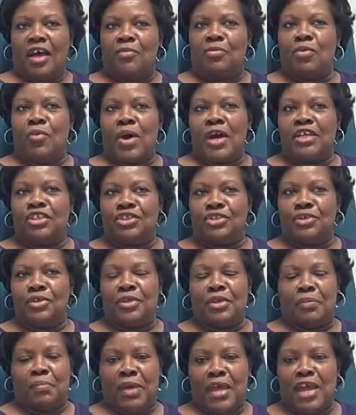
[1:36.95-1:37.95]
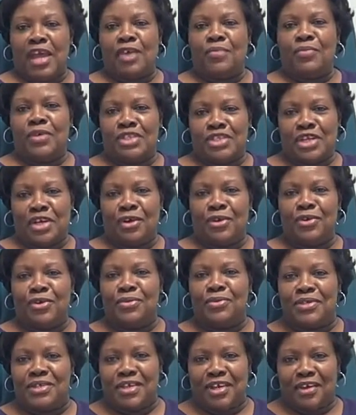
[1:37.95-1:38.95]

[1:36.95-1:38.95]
I'm quite sure the pain would tell you